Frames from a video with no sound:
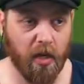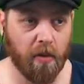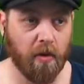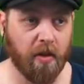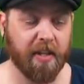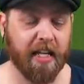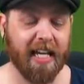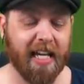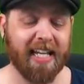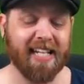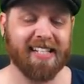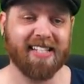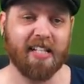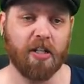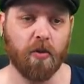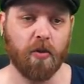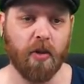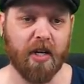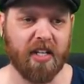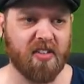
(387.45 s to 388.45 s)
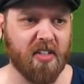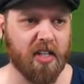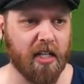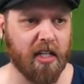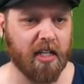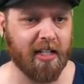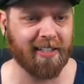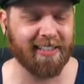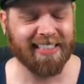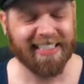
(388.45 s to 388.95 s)
Well, there's the
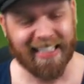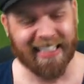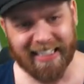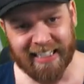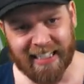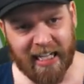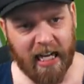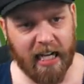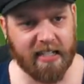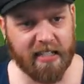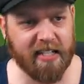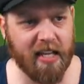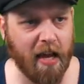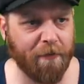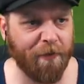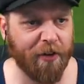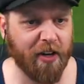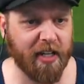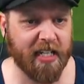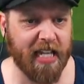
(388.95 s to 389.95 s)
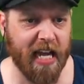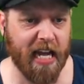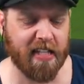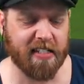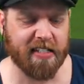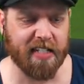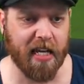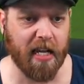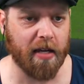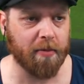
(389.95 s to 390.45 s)
whistle. A tough
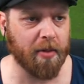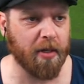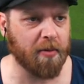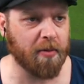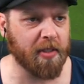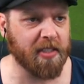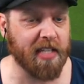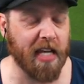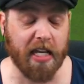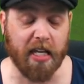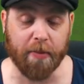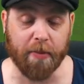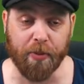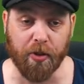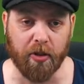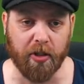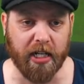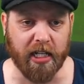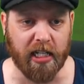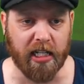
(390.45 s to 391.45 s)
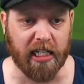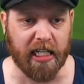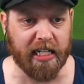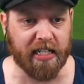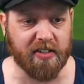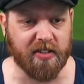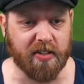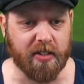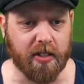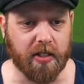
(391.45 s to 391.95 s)
encounter, but we take a point at
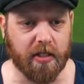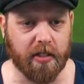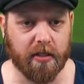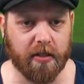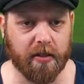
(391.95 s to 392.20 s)
least.